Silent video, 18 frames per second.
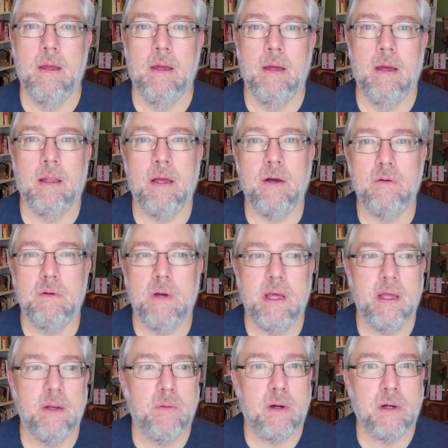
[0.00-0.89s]
Hello
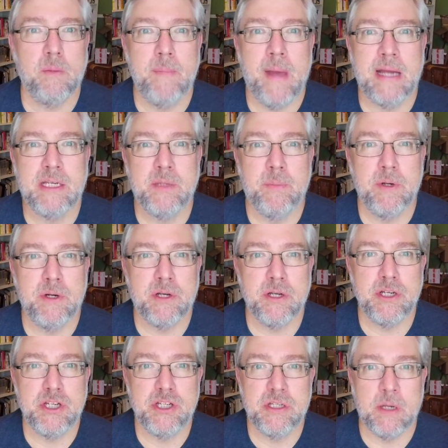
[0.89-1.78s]
and welcome back to
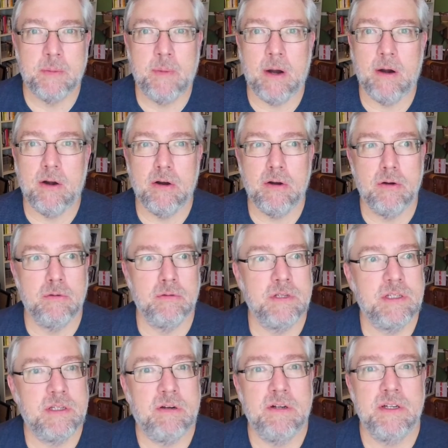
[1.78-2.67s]
Bookish. Tomorrow
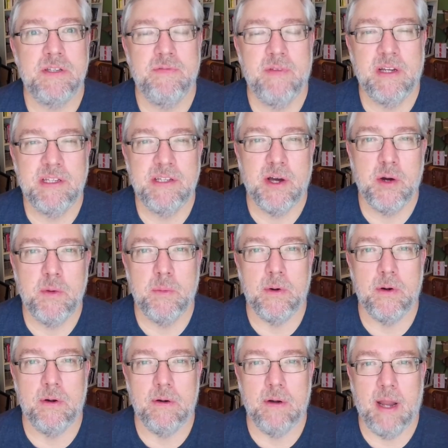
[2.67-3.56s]
starts
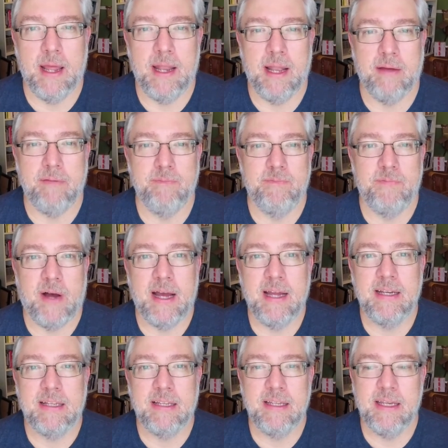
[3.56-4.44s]
Victober, and I
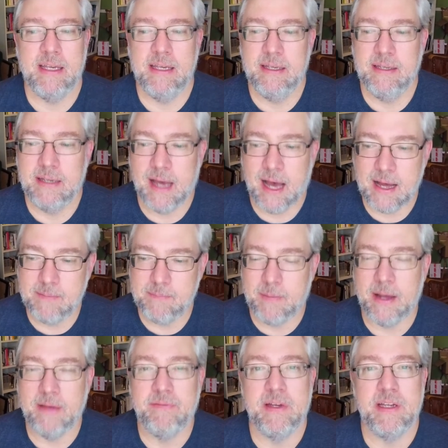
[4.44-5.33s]
finally got
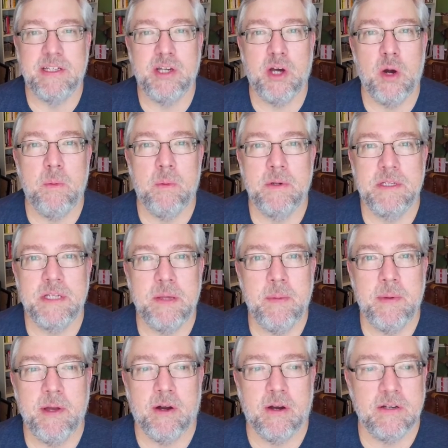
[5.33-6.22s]
my Victober
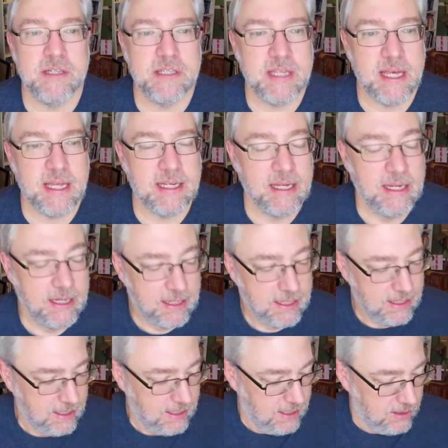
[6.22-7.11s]
TBR set
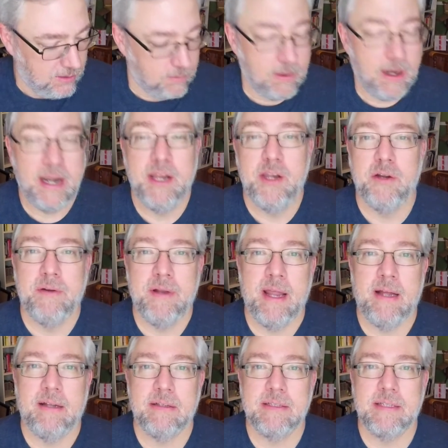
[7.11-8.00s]
ready to
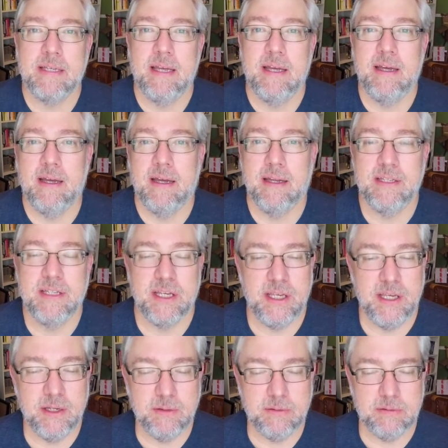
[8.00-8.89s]
announce to
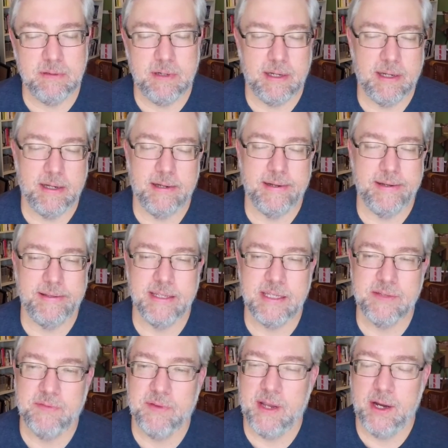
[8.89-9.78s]
you in
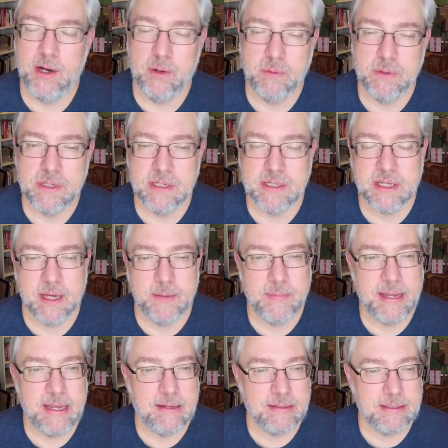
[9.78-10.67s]
this video, which is
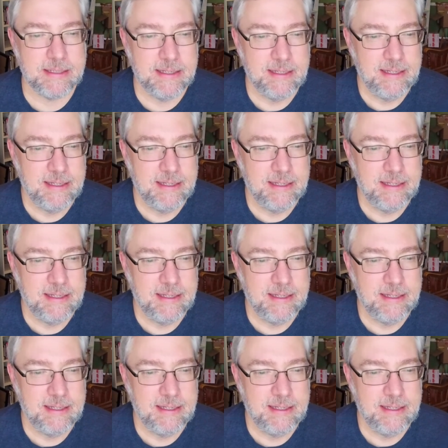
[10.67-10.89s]
coming out